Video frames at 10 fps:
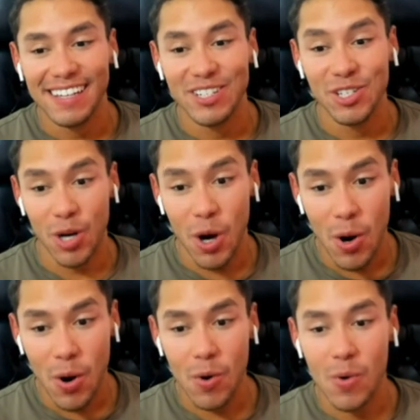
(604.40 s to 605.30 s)

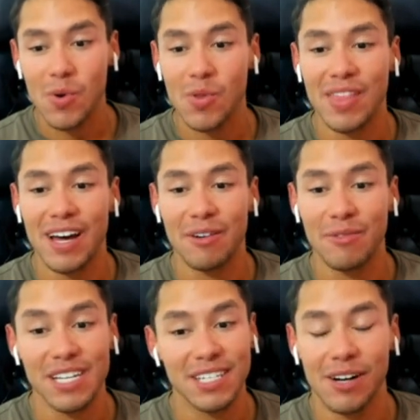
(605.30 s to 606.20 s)
show that
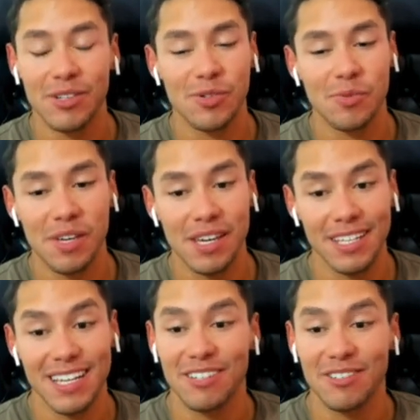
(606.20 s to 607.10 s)
reached out to me.
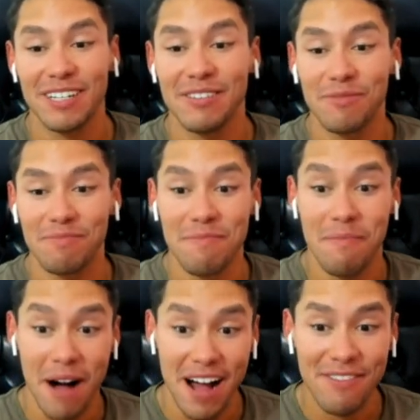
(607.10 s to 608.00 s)
It's actually
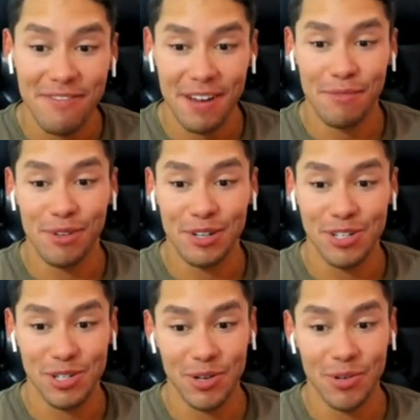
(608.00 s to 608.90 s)
my favorite
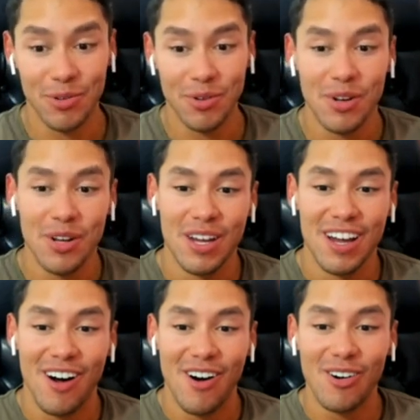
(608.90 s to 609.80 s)
show
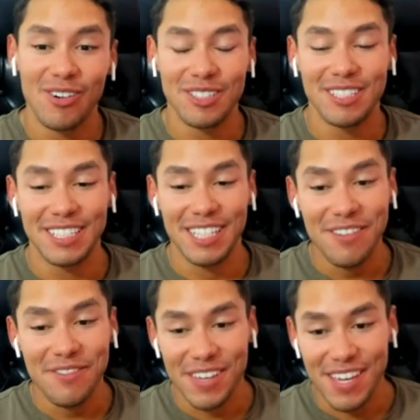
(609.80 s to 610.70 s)
on
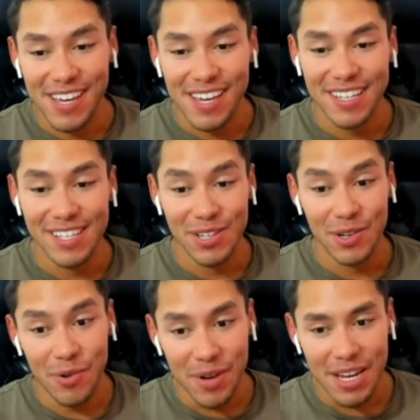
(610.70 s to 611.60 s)
TV
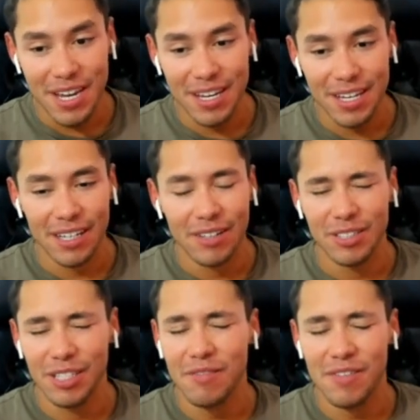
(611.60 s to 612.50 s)
screen, on
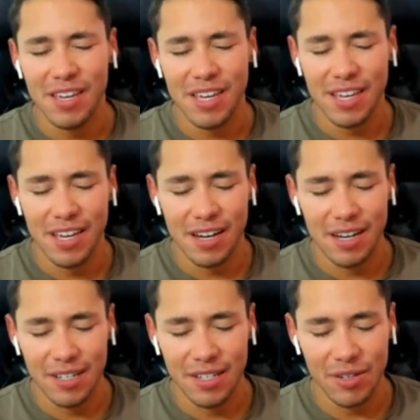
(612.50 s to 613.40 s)
TV,
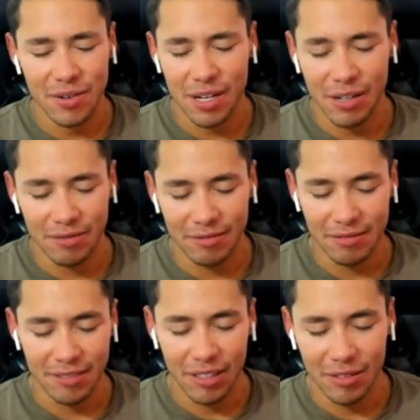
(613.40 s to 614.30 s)
sorry,
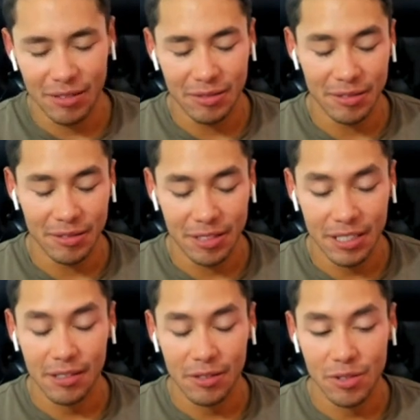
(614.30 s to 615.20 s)
on
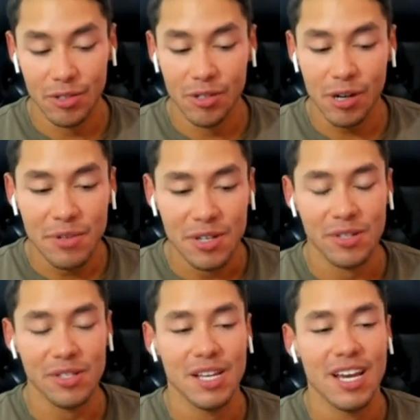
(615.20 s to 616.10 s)

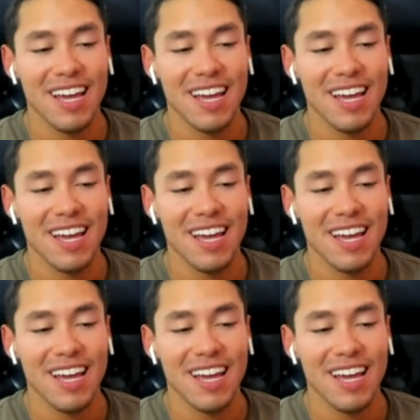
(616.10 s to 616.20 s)
subscriptions.